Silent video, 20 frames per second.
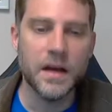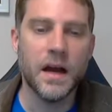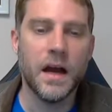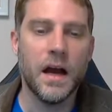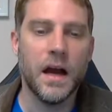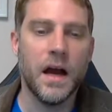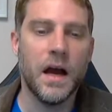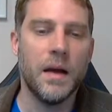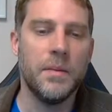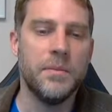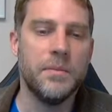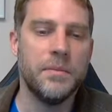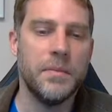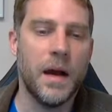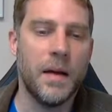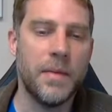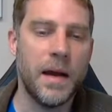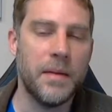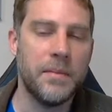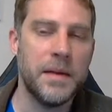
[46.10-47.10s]

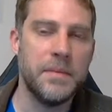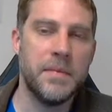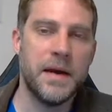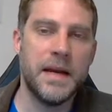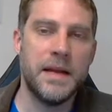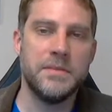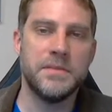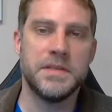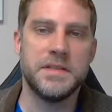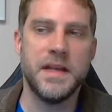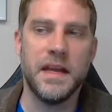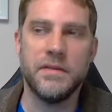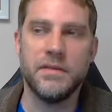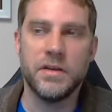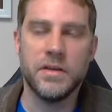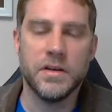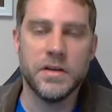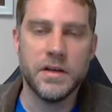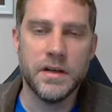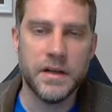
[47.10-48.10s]
About me, my name is
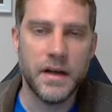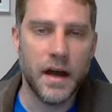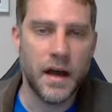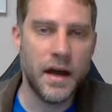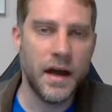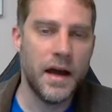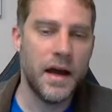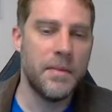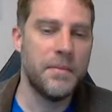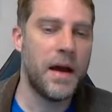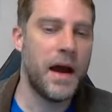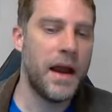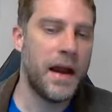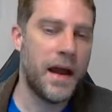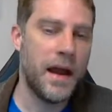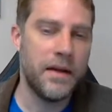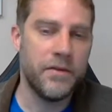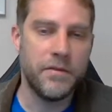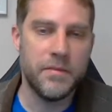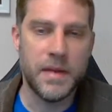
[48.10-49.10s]
David Hood,
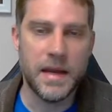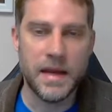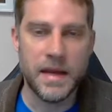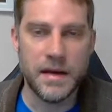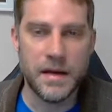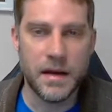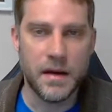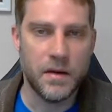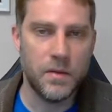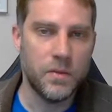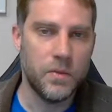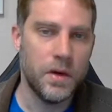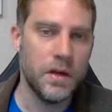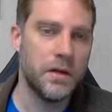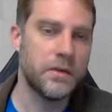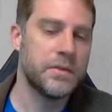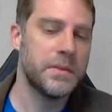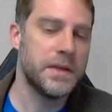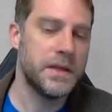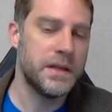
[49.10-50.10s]
and I've made
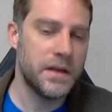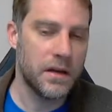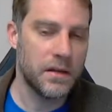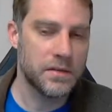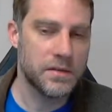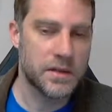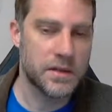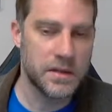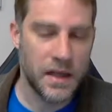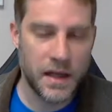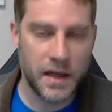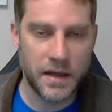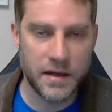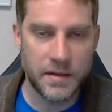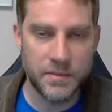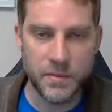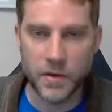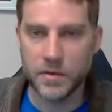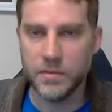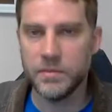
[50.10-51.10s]
well over $1 million
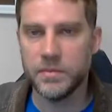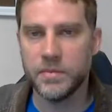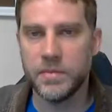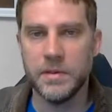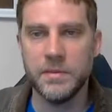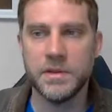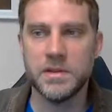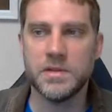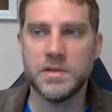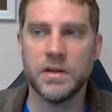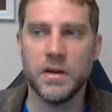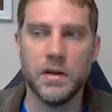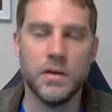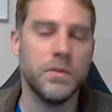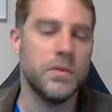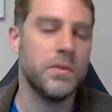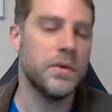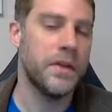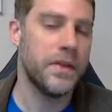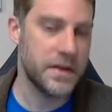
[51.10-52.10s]
online, pretty much
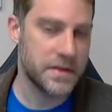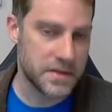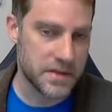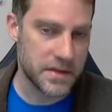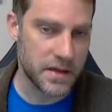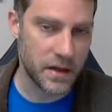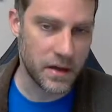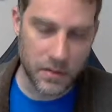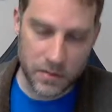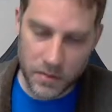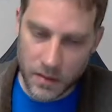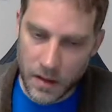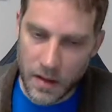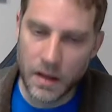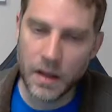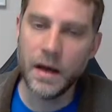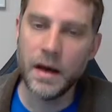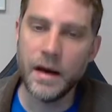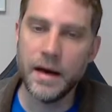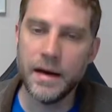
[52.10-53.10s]
all with SEO,
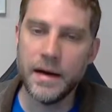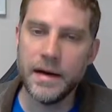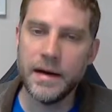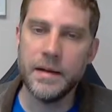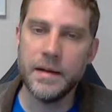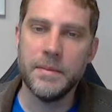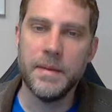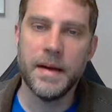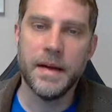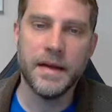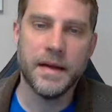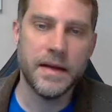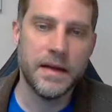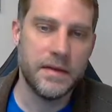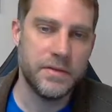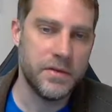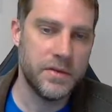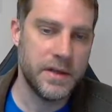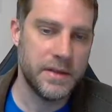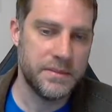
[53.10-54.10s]

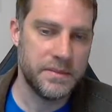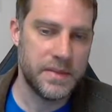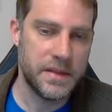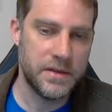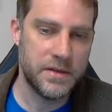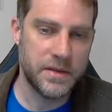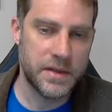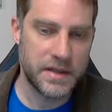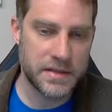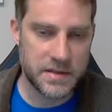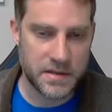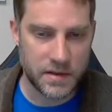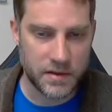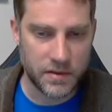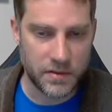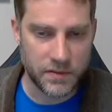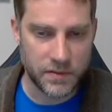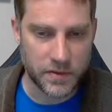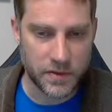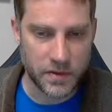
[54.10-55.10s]
and I've been doing
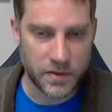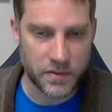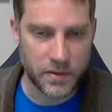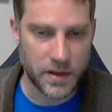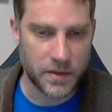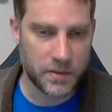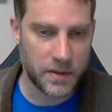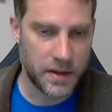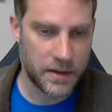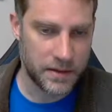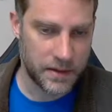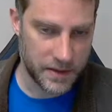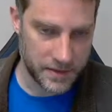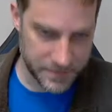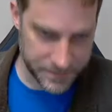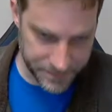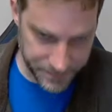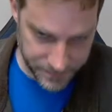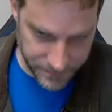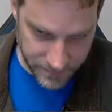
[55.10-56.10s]
SEO for quite a while now.